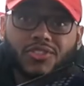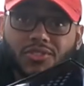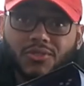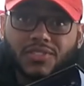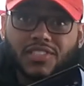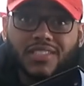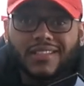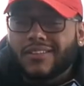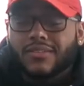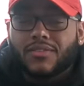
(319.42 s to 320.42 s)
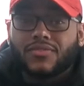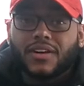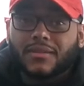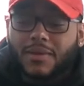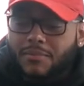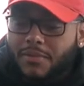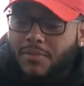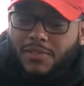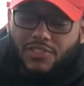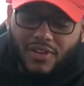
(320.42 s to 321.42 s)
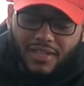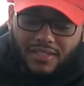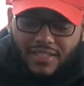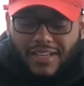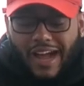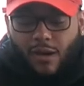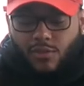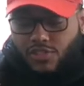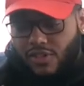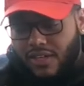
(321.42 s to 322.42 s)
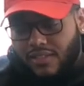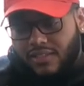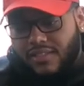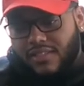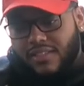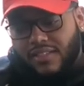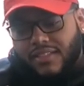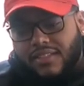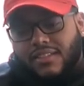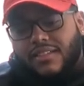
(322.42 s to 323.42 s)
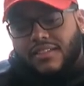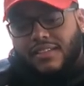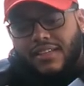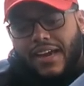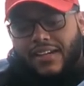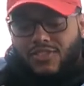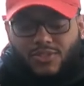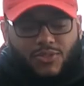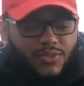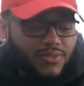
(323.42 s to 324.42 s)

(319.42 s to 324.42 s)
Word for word: shoes and shit. They don't give a fuck, man. People be drunk. I was drunk. Got into